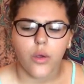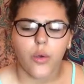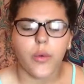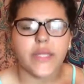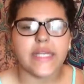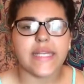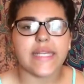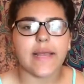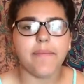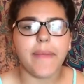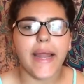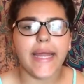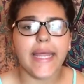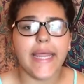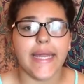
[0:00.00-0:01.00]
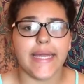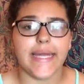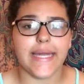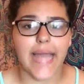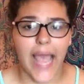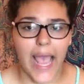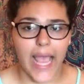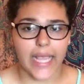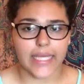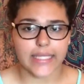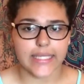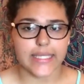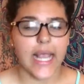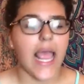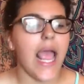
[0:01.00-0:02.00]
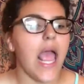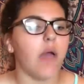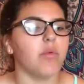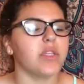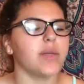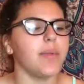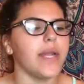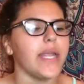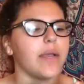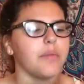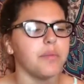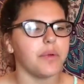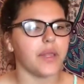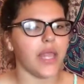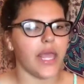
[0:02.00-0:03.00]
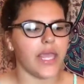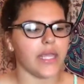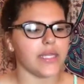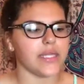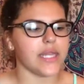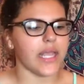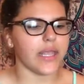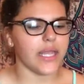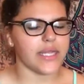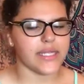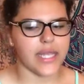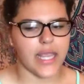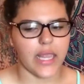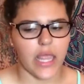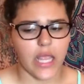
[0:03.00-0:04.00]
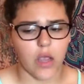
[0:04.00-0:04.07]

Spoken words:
When somebody nags and when somebody complains, like they'd say like,